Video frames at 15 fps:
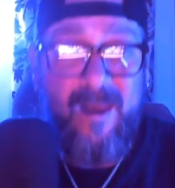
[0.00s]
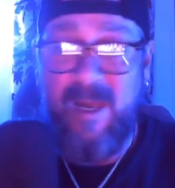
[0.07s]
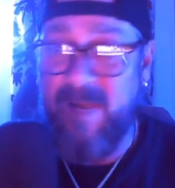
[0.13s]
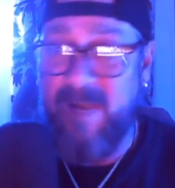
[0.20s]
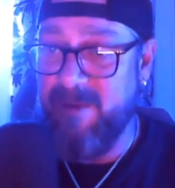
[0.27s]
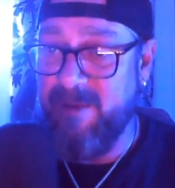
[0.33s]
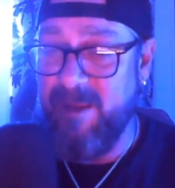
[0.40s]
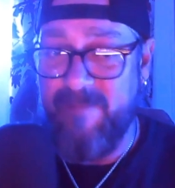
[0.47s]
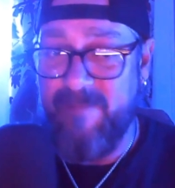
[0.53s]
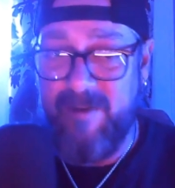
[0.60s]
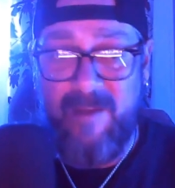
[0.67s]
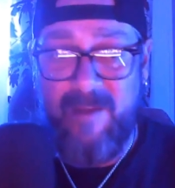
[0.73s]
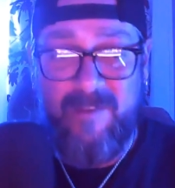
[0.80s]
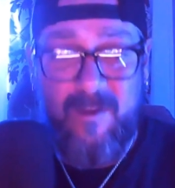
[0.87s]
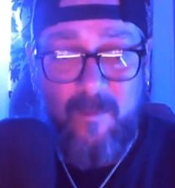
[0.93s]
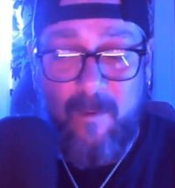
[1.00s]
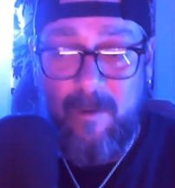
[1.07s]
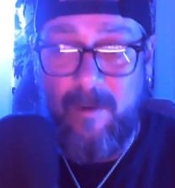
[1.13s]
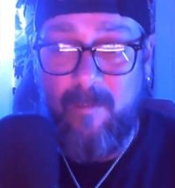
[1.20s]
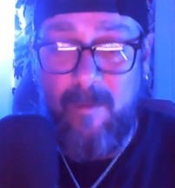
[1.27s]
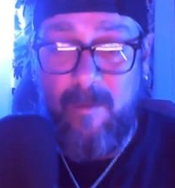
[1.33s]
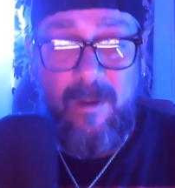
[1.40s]
If it, if it doesn't
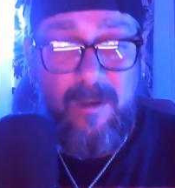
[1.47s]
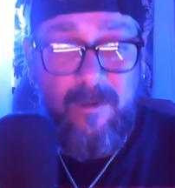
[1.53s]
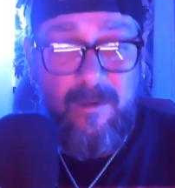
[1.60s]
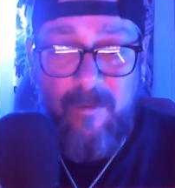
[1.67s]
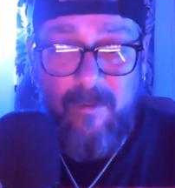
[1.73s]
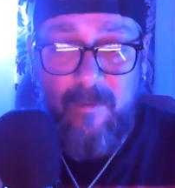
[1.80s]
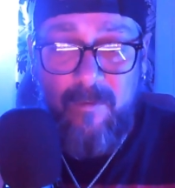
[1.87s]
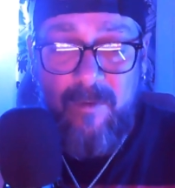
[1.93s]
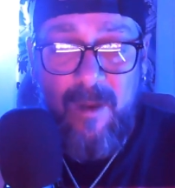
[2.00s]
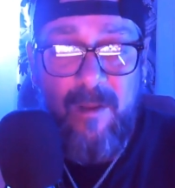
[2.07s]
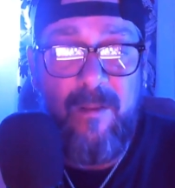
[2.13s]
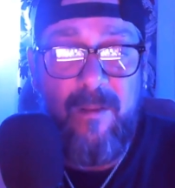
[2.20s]
work, well, there's no,